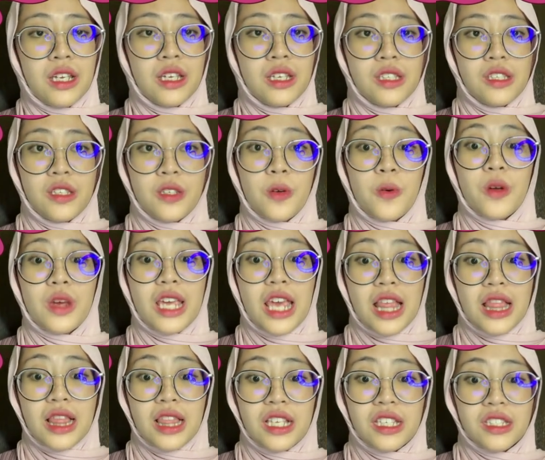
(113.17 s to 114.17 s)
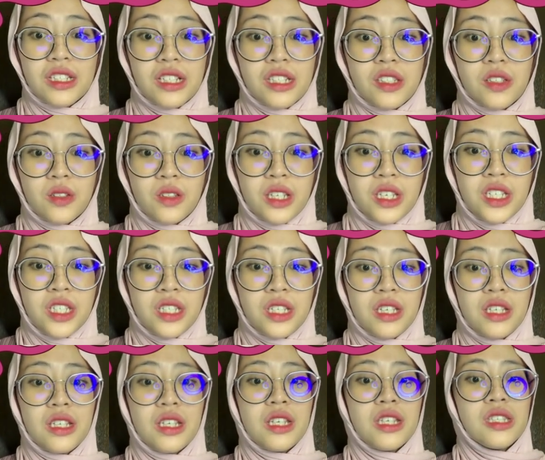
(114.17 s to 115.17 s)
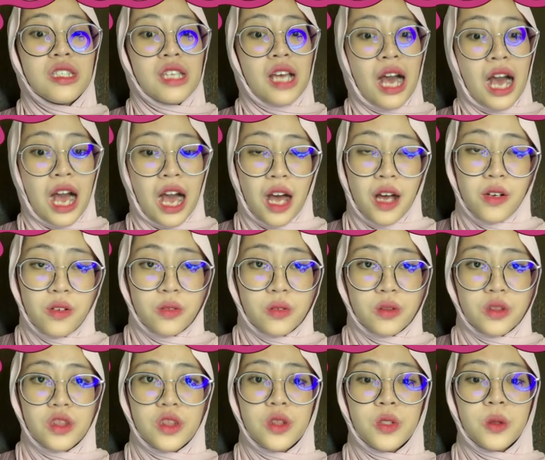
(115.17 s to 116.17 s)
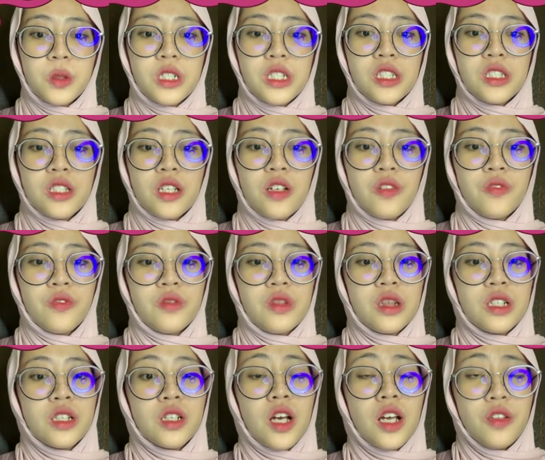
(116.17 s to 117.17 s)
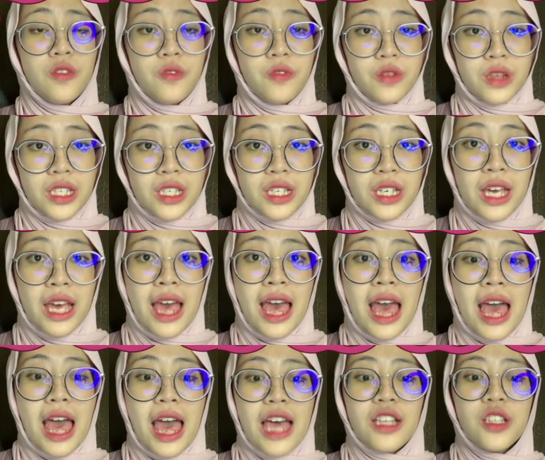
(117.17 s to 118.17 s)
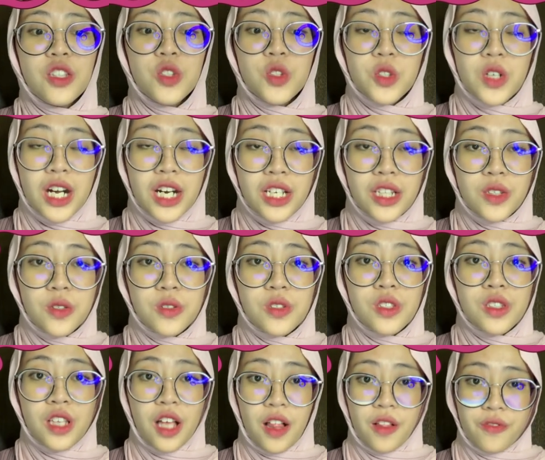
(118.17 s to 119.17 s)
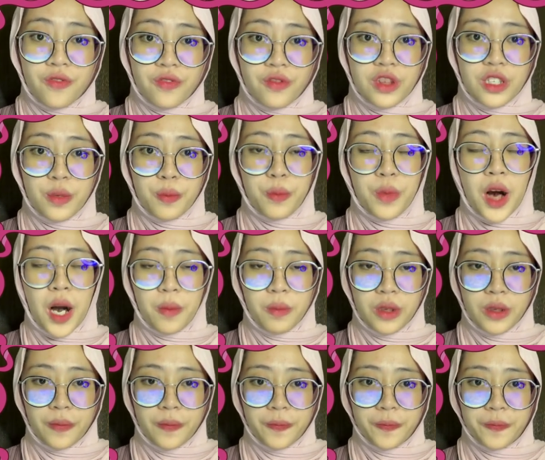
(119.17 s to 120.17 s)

So in this resolution is how to resolve the conflict and try to solve the problem.